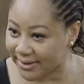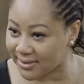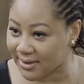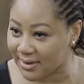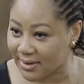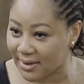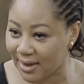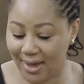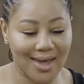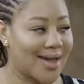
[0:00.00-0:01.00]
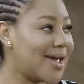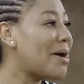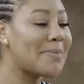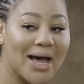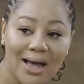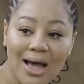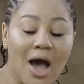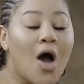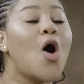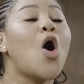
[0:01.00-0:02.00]
death. Hey, Mama.
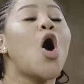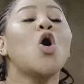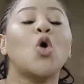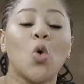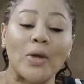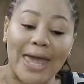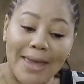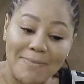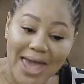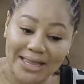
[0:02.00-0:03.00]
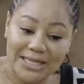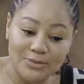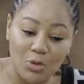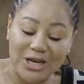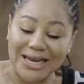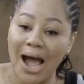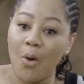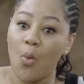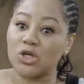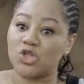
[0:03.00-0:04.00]
Uncle came here this morning
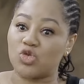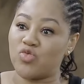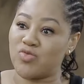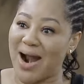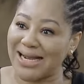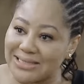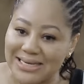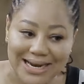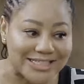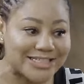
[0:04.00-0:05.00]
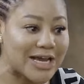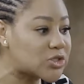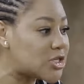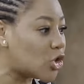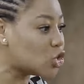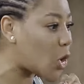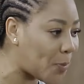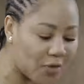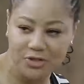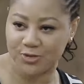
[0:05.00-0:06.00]
and was ranting and shouting on top
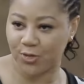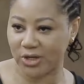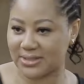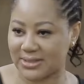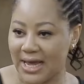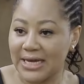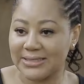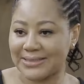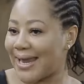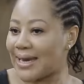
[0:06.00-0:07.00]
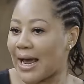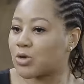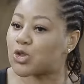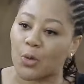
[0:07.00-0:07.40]
of his voice, saying how